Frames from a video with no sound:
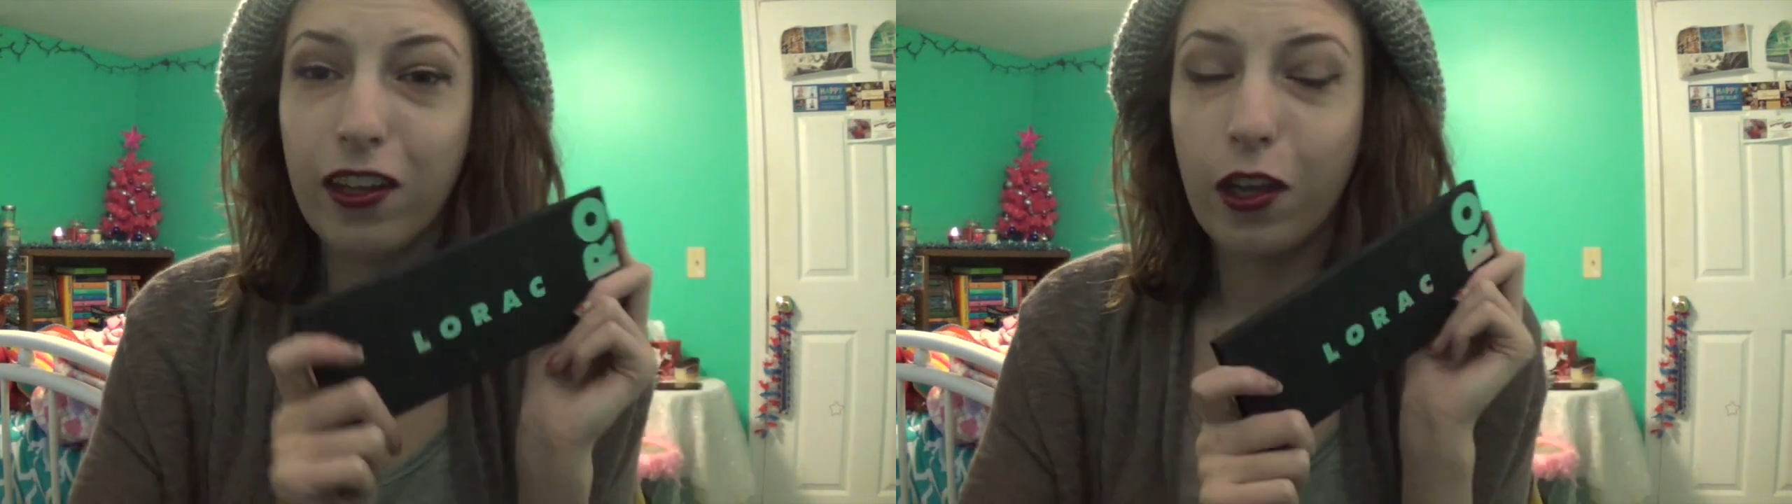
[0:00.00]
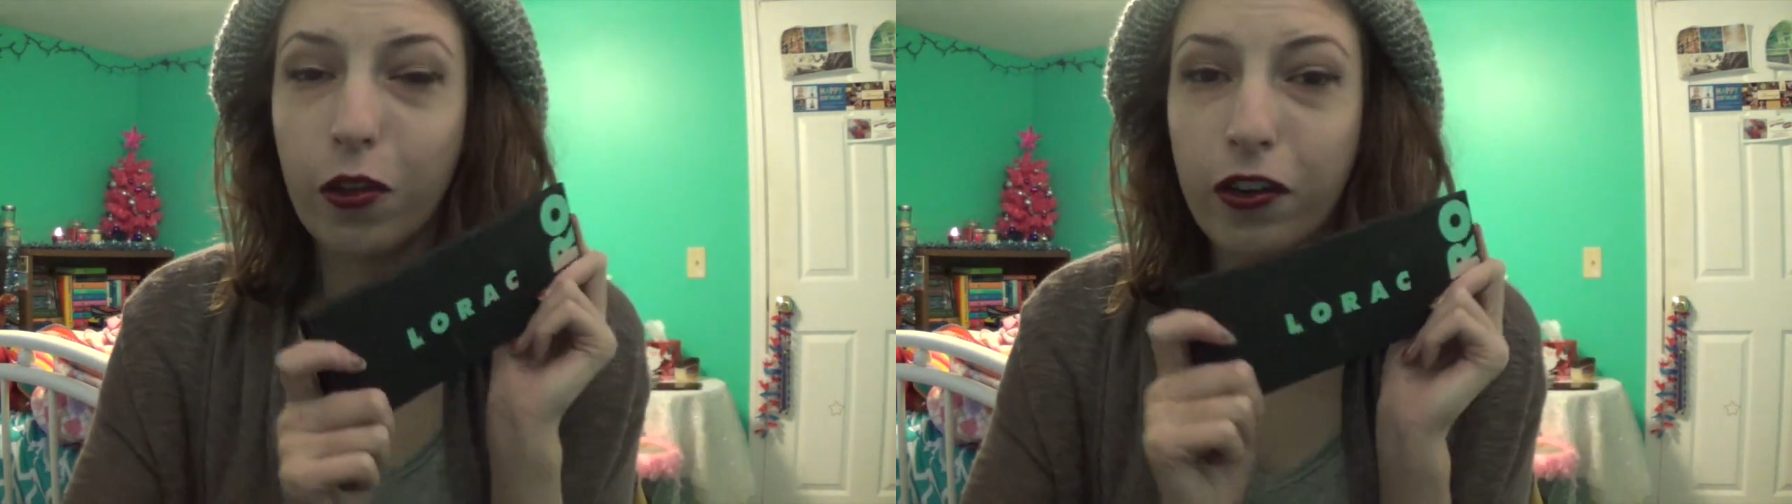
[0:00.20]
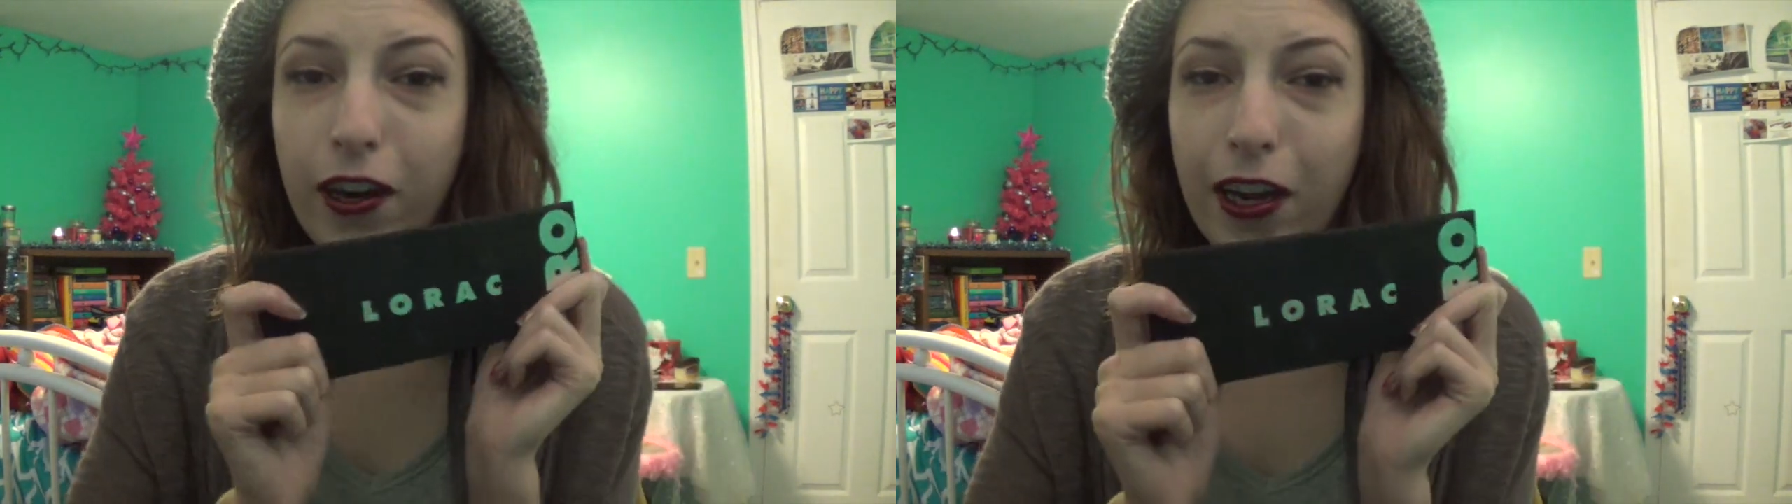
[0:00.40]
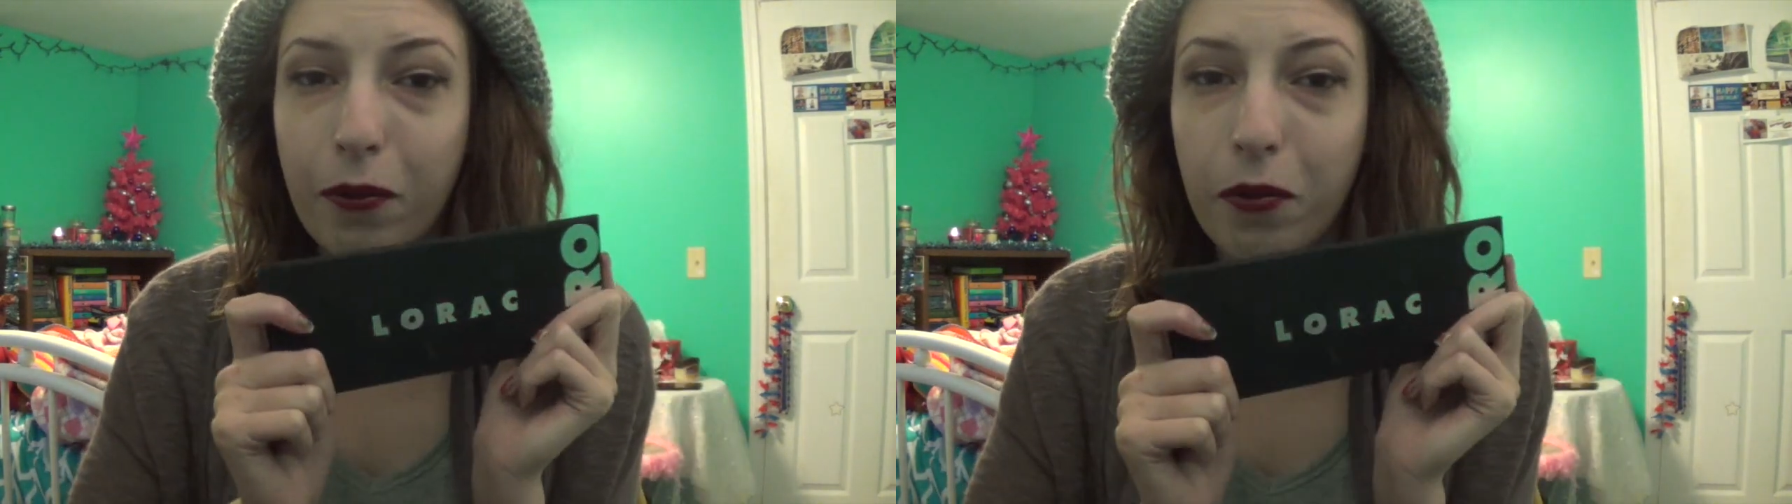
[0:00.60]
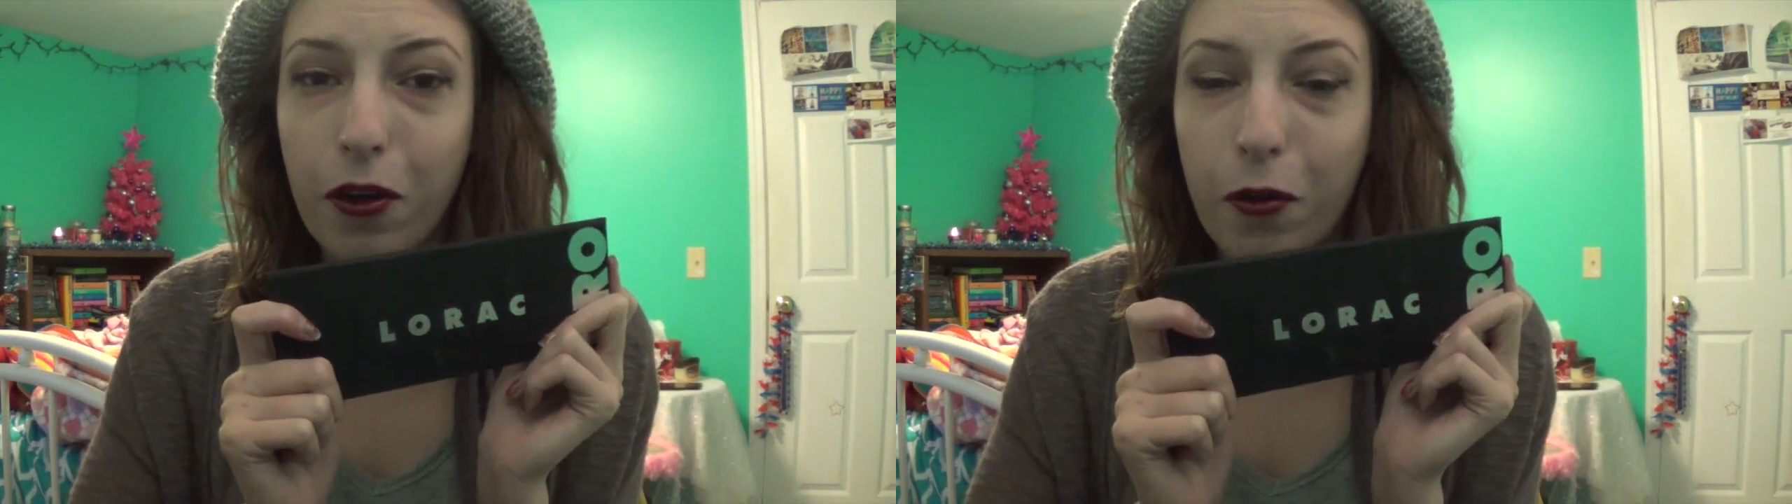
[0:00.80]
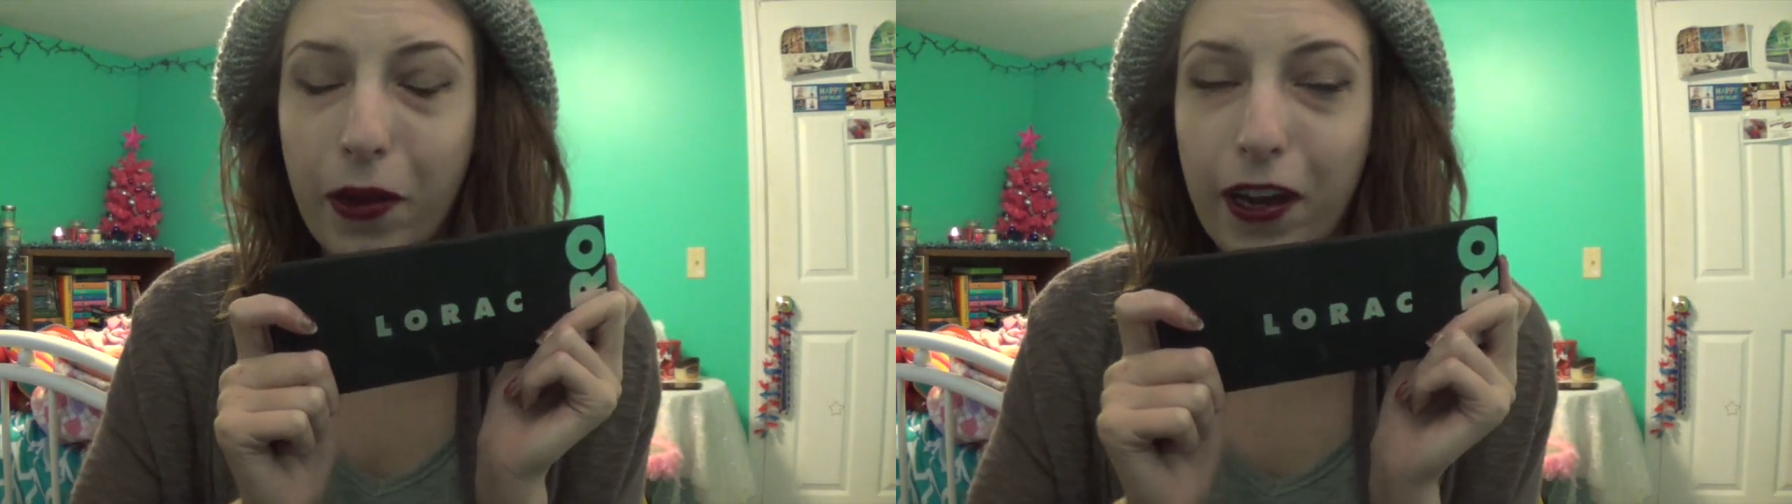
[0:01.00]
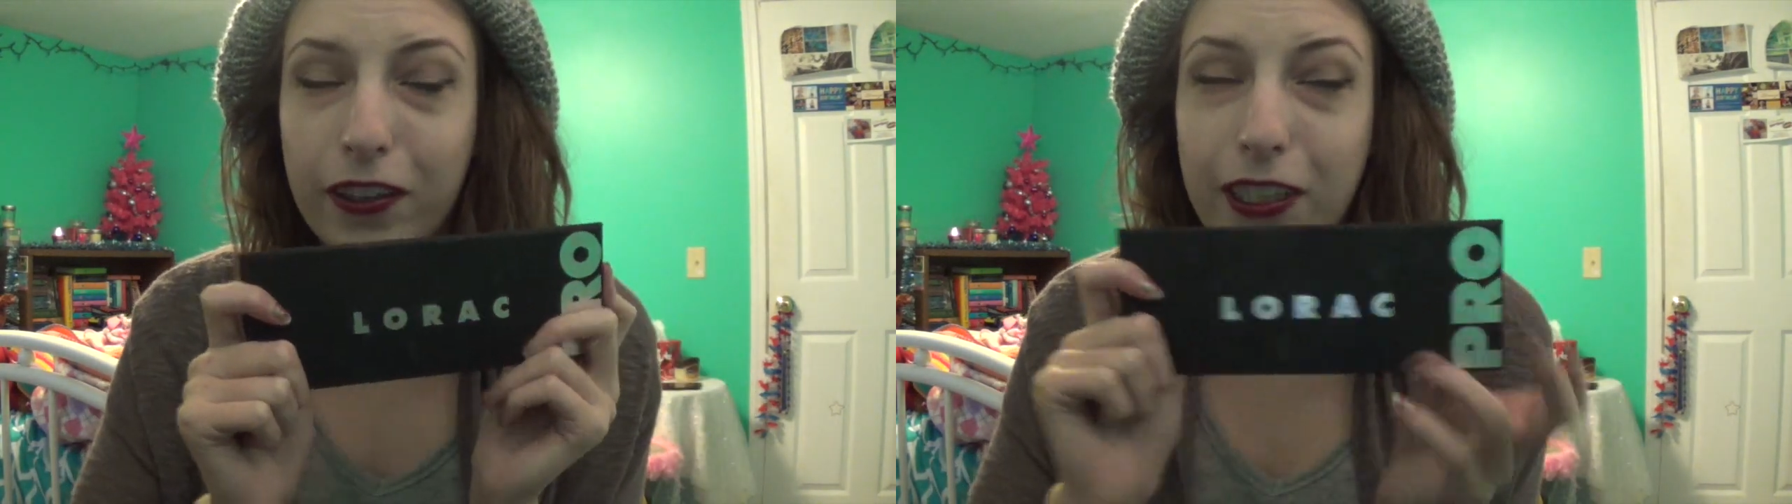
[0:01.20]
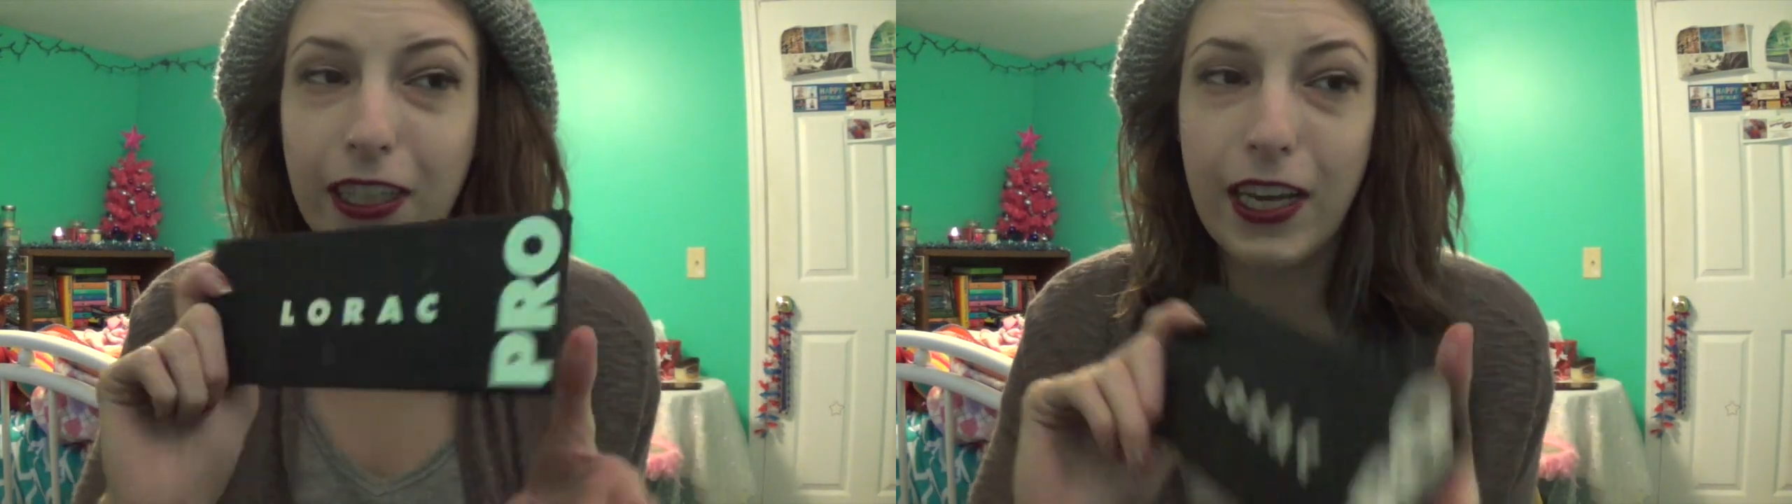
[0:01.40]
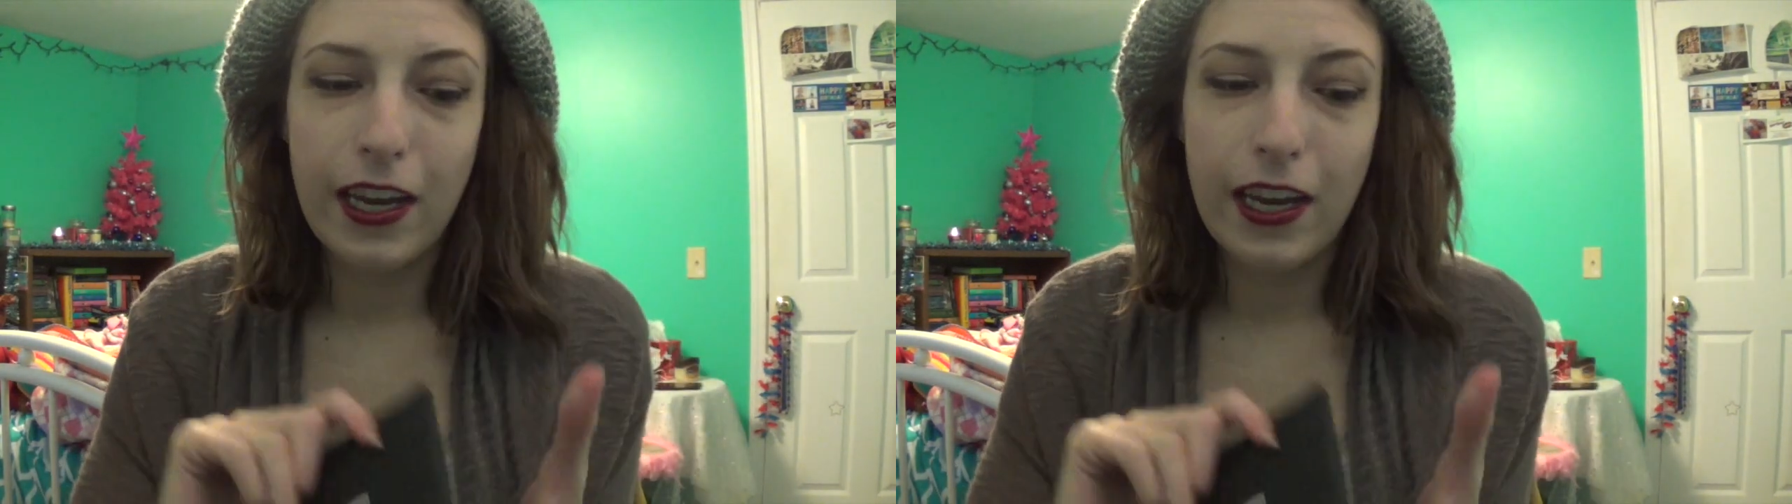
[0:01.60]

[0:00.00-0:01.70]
Lorac Pro Palette,